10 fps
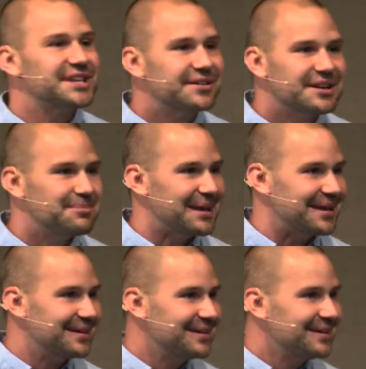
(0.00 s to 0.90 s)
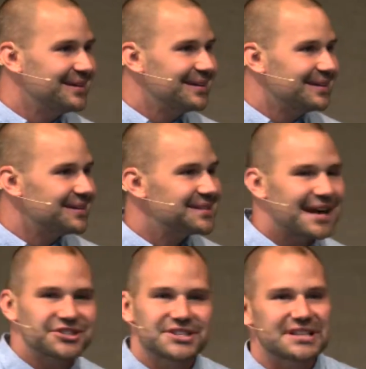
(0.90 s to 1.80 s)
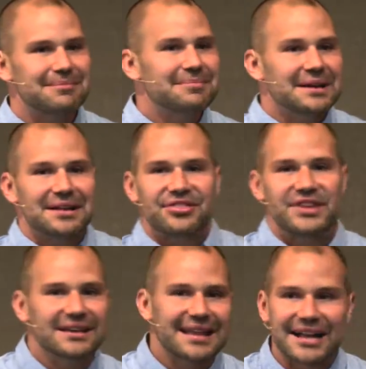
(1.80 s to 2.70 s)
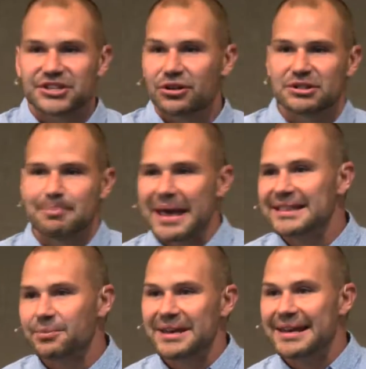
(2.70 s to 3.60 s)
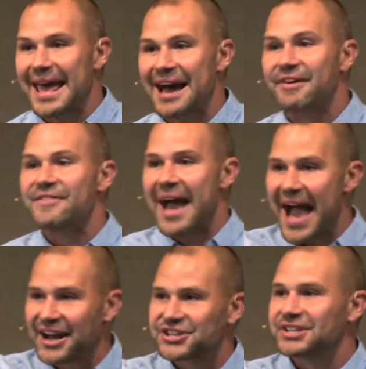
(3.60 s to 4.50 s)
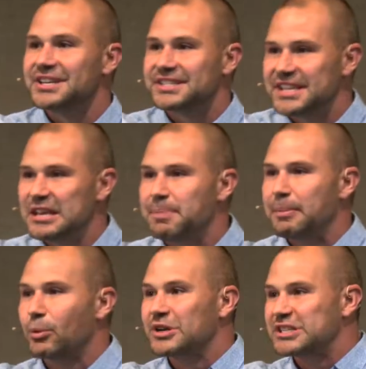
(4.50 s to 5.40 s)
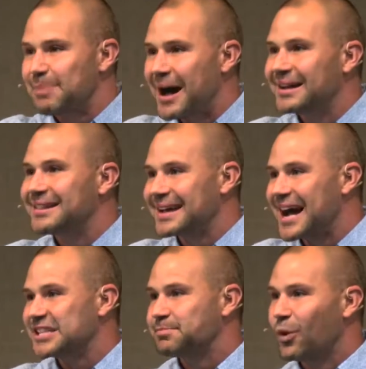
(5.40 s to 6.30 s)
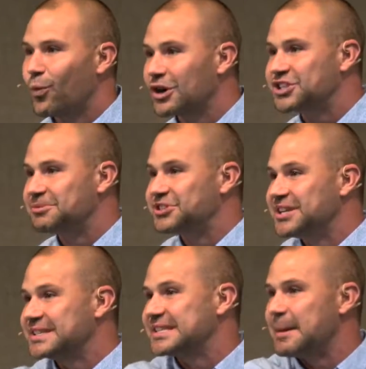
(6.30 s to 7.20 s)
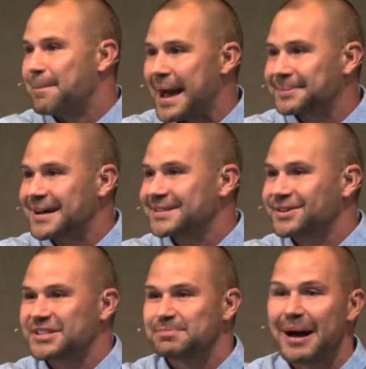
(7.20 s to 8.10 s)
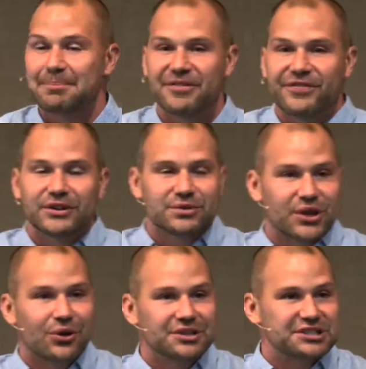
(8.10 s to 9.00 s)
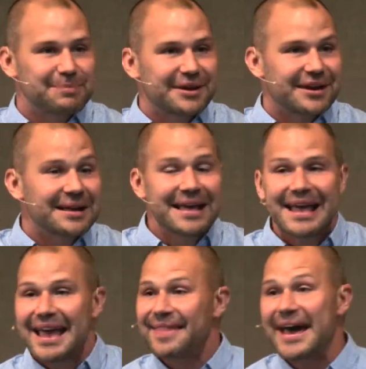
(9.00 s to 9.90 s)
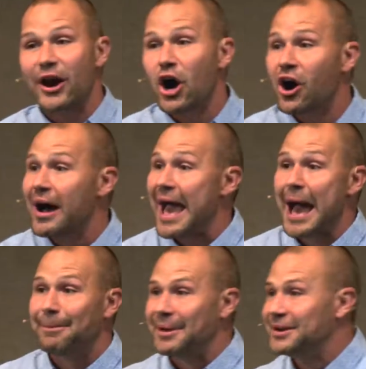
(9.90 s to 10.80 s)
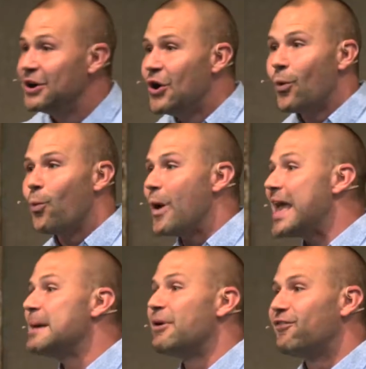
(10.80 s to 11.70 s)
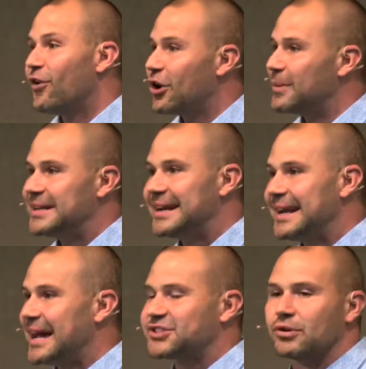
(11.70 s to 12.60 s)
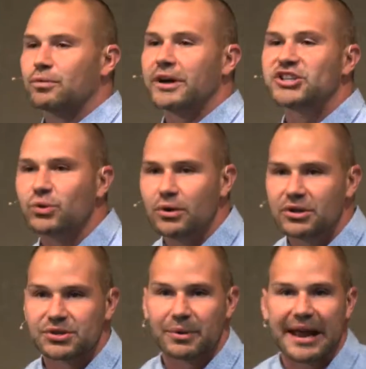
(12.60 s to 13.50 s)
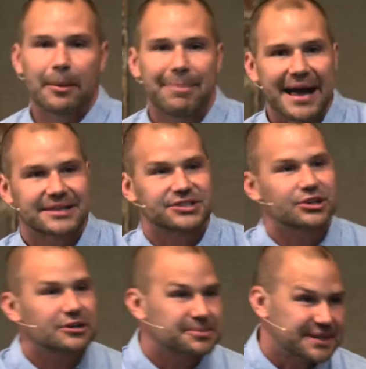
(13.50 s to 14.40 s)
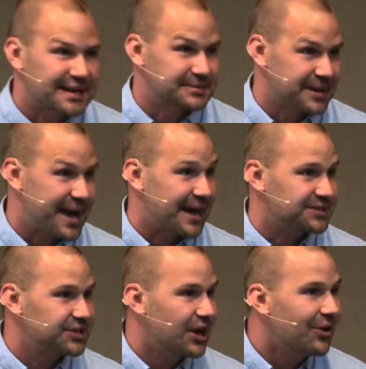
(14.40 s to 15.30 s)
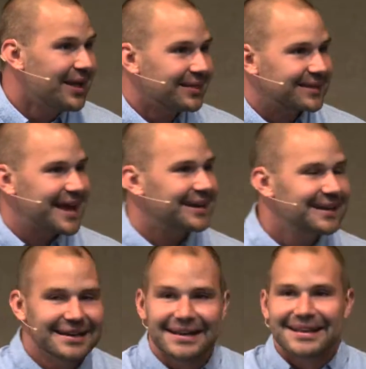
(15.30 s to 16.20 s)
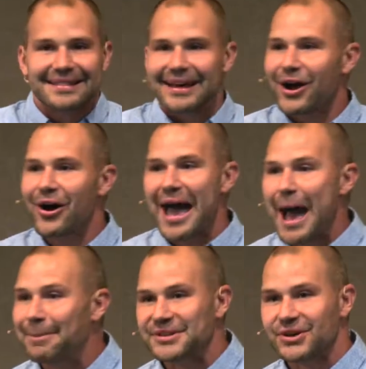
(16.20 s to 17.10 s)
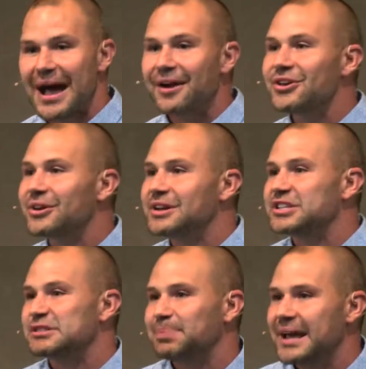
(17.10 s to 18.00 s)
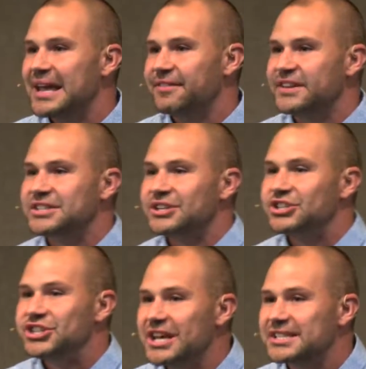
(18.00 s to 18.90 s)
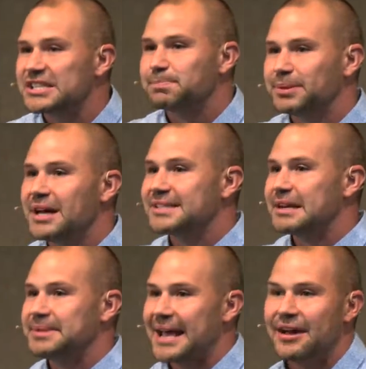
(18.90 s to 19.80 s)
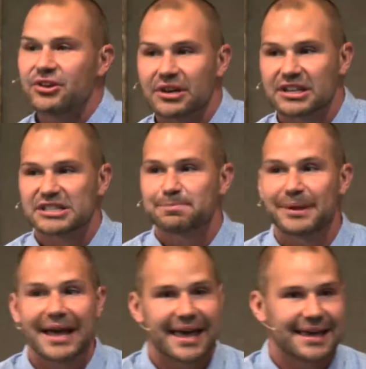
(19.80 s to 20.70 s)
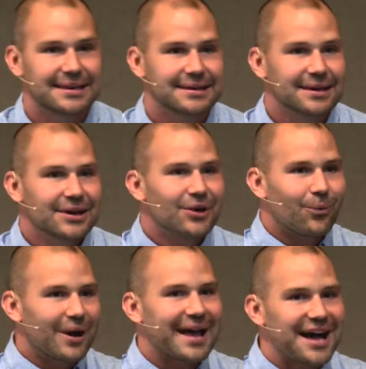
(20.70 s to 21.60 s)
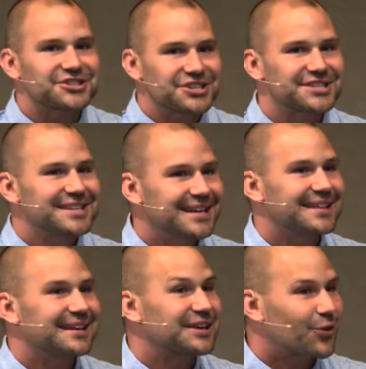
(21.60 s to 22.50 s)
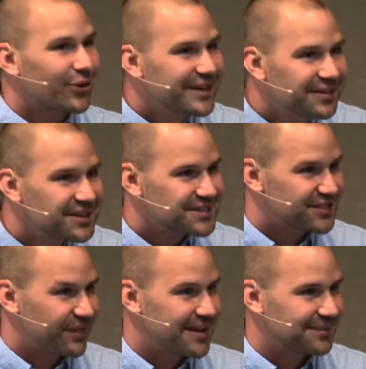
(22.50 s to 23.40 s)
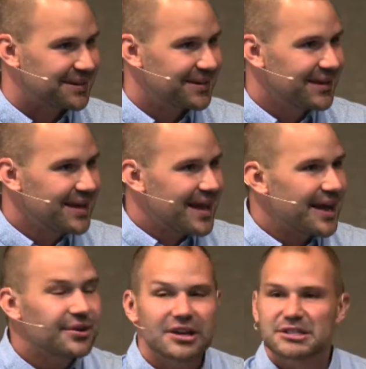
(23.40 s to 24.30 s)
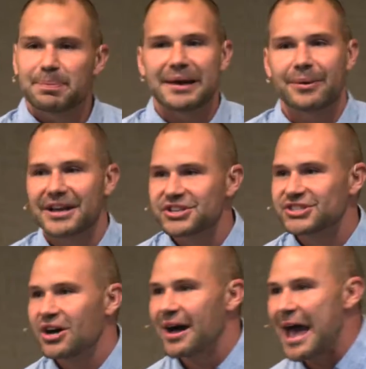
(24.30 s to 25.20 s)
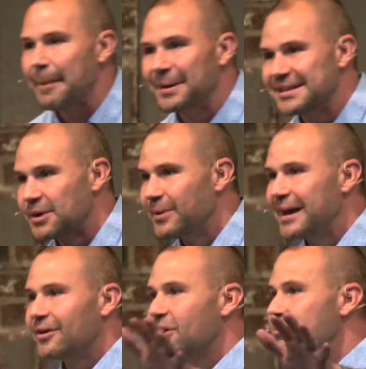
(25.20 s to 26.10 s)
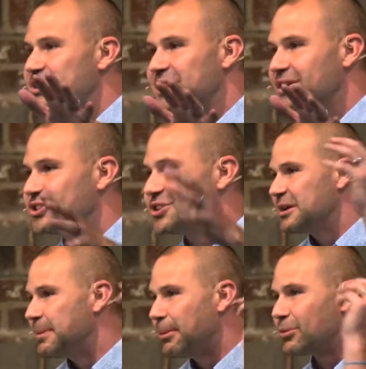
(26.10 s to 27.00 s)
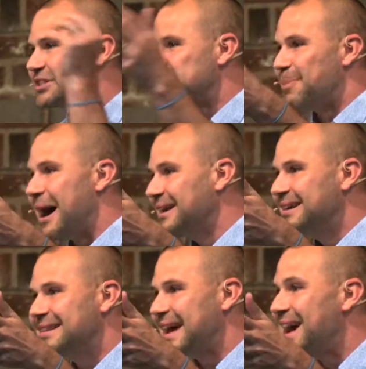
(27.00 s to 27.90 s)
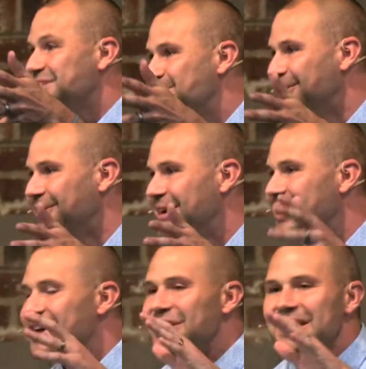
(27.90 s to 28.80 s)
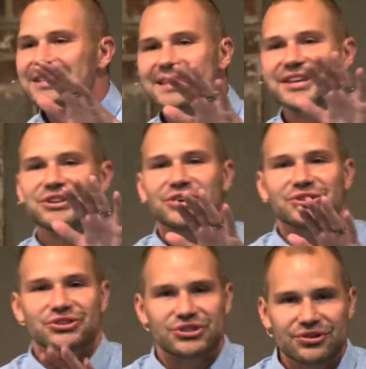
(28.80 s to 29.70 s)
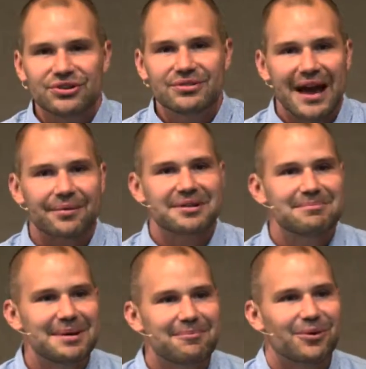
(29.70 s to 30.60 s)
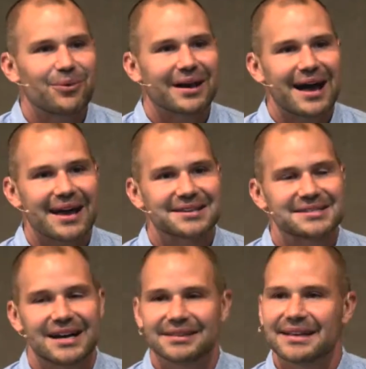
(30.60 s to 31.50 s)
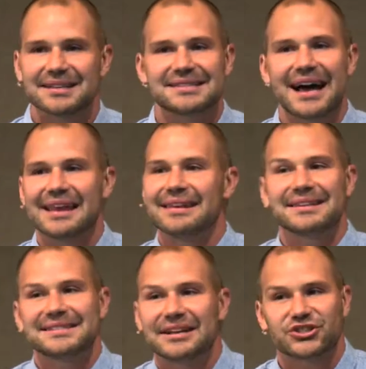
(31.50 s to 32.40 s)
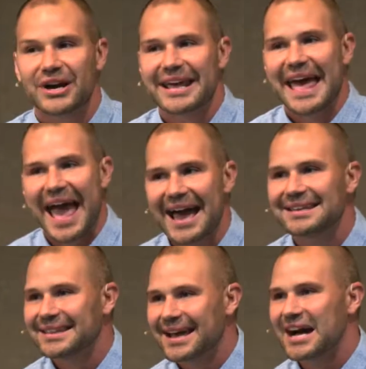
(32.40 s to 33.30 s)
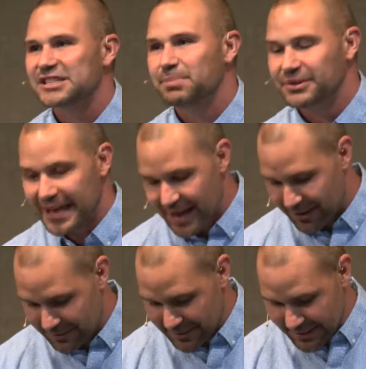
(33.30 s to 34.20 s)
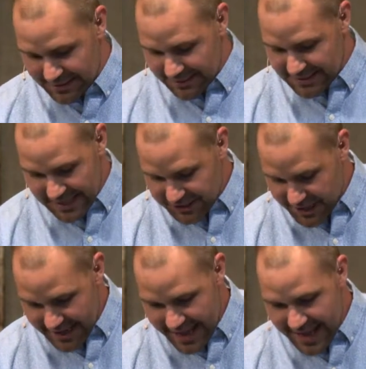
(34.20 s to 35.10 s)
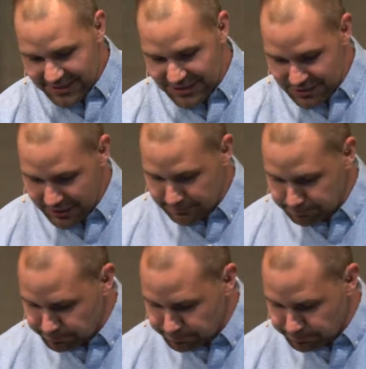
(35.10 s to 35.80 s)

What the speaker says: theory to me. This is not just some theological debate that we need to have. I've actually seen people respond to the gospel, worship Jesus, get baptized on the spot, and be filled with the Holy Spirit. And that all happened way before we did any extra rituals or went out back to circumcise some cats, you know? Like that all happened. So how are you going to explain, if it's Jesus plus something, how are you going to explain what God just did in Cornelius' family? How are you going to explain what I just saw happen as I went out on a missionary and people responded to the gospel? He's saying, do you not remember what God has done? Let's not try to add to the gospel now. Let's not try to add to it.